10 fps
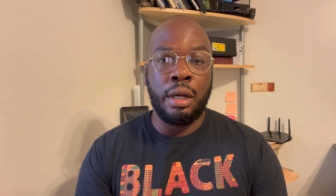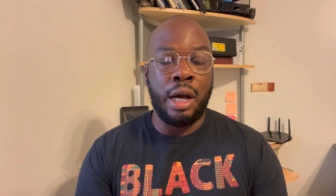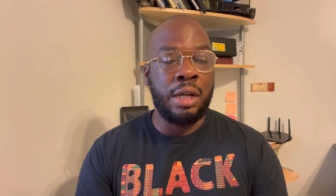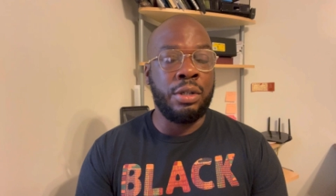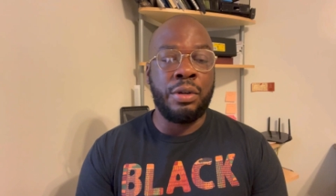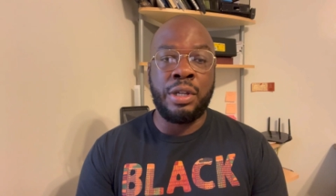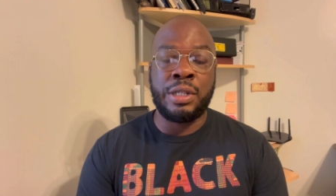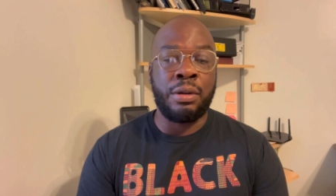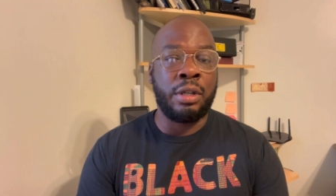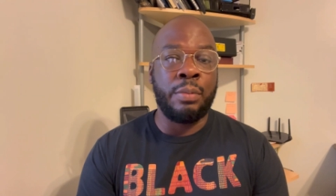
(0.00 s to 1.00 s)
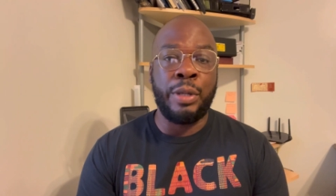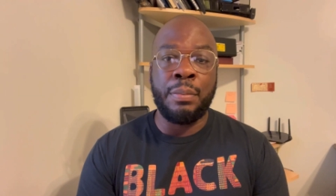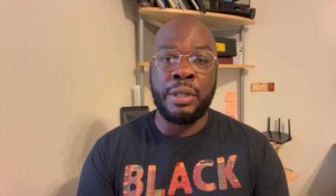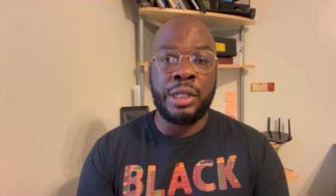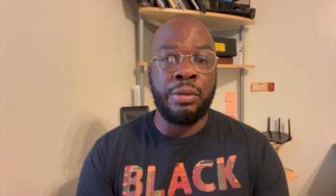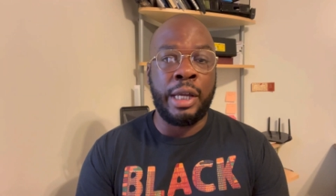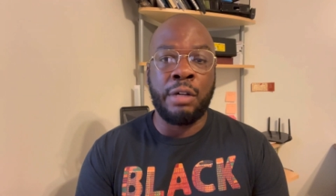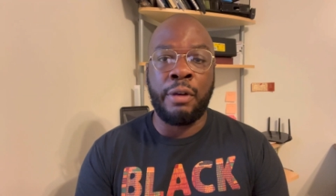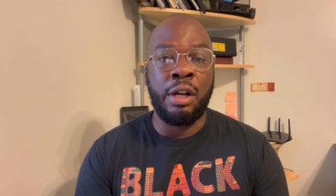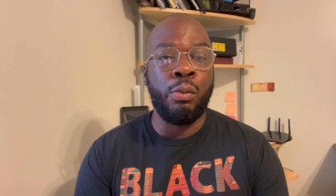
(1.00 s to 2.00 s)
I don't know your circle of people that you hang
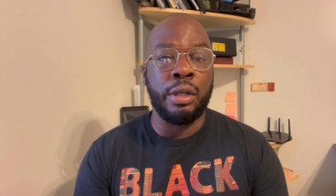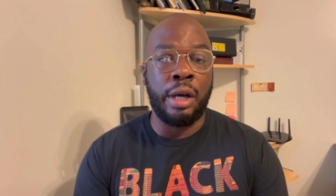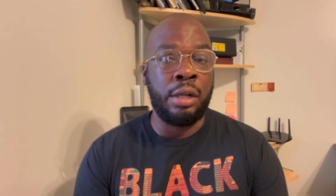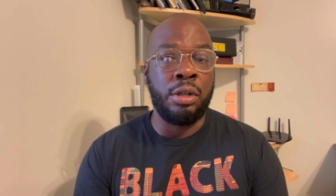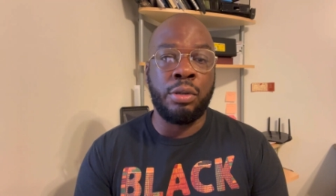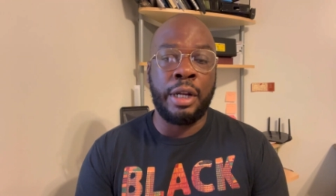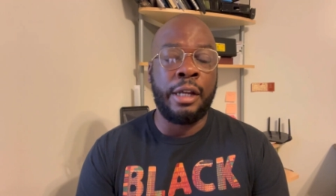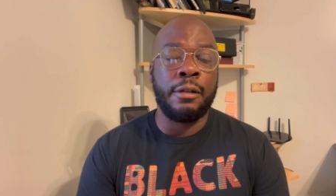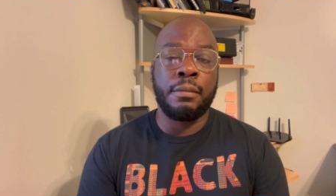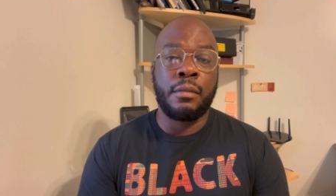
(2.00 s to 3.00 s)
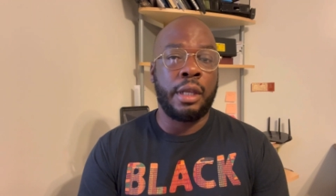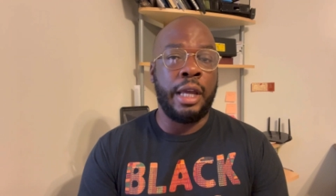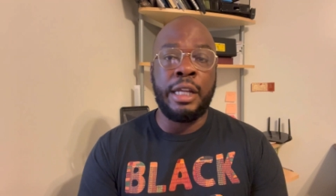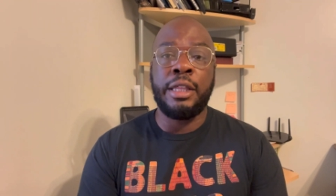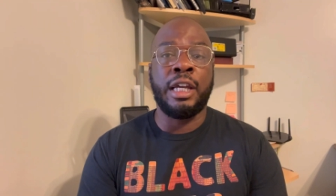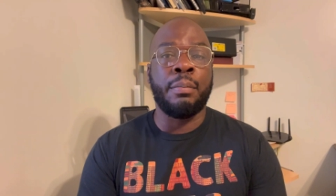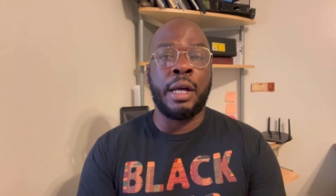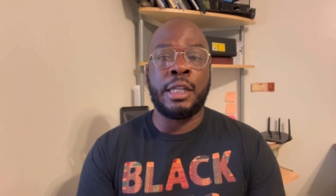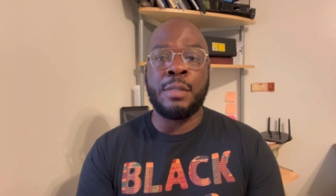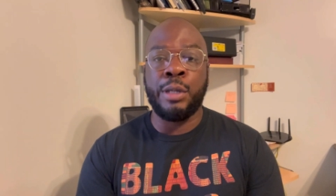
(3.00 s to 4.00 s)
around with. I don't know that, anything
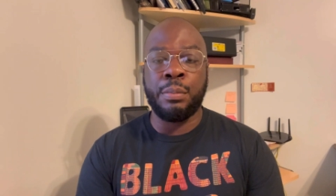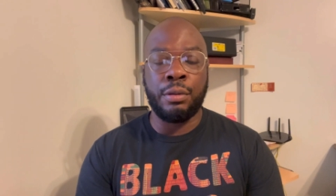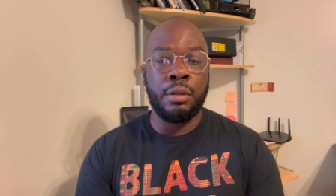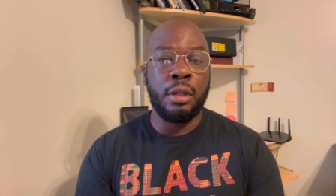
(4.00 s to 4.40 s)
about these people.